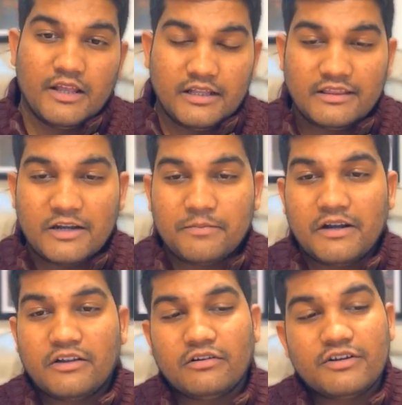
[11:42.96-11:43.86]
In that
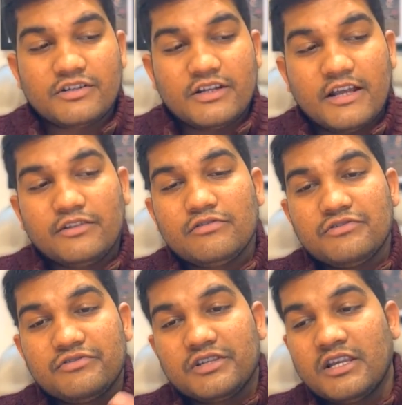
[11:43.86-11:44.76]
particular scenario,
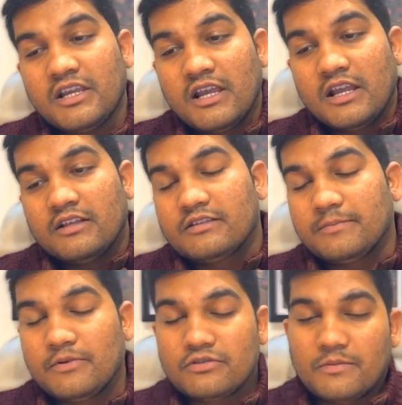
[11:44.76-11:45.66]
you see,
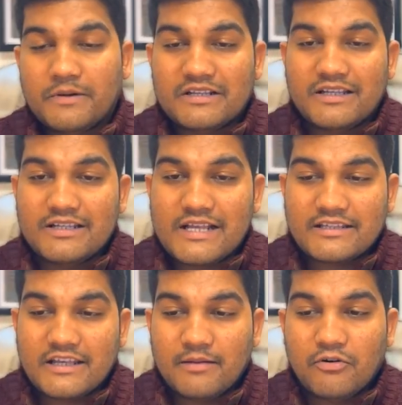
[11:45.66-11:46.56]
suppose the person is
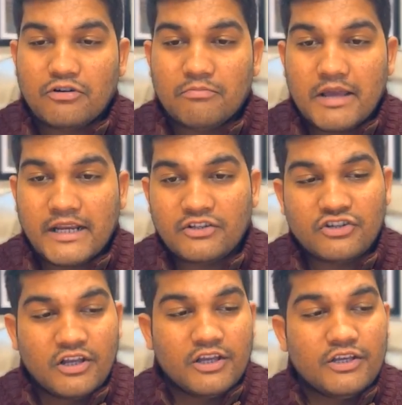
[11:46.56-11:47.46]
asking about marriage,
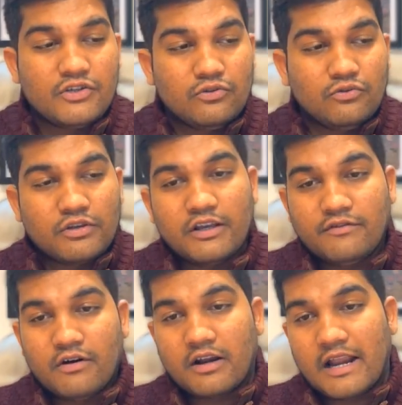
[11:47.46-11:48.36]
he is looking
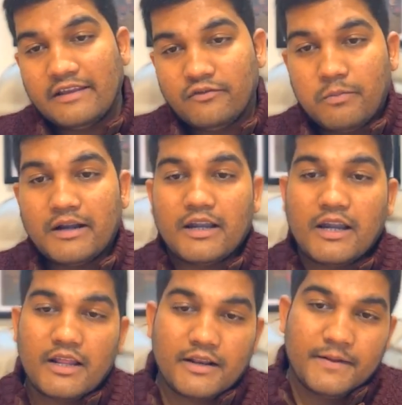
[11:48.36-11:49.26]
for life
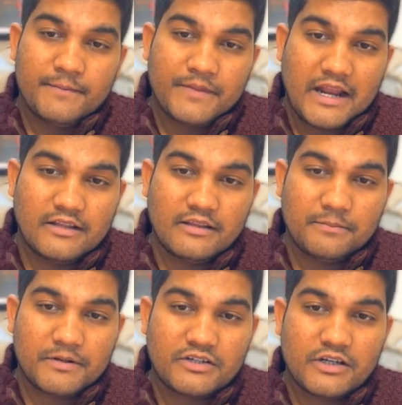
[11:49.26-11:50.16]
partner, and in the
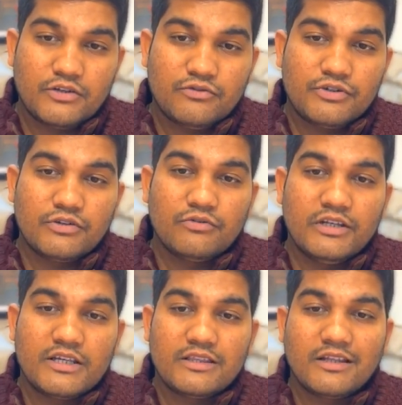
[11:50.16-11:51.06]
Prashna, you see
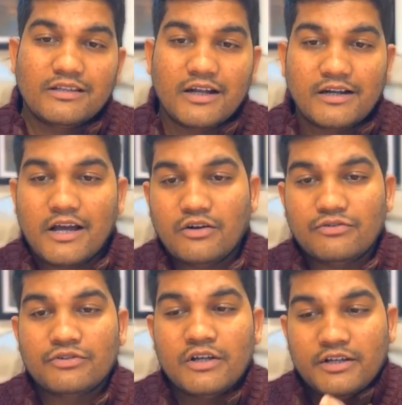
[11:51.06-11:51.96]
Gulik in the third
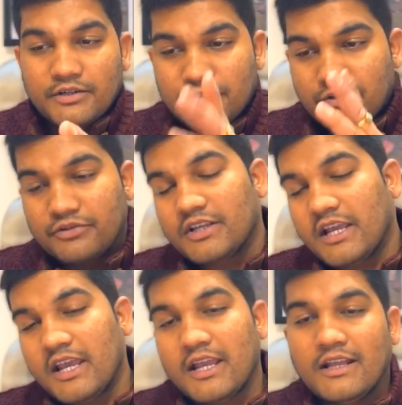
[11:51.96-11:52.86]
house, you should
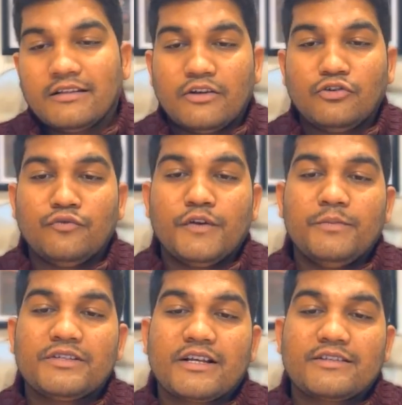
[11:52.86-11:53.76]
say that you will
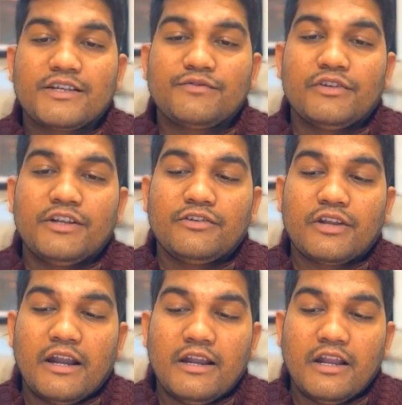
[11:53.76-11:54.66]
be successful in your
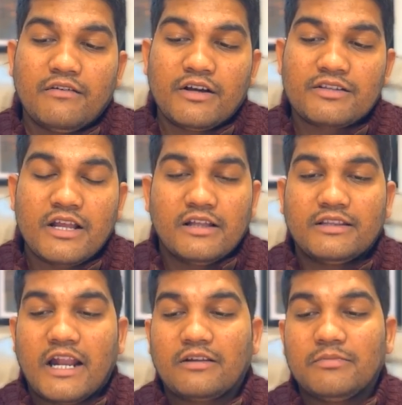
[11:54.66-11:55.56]
endeavors.
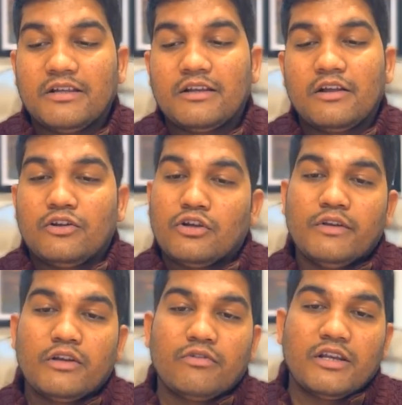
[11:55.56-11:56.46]
That means you
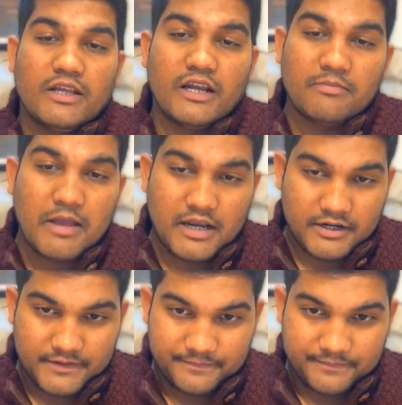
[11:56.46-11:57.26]
will quickly get married.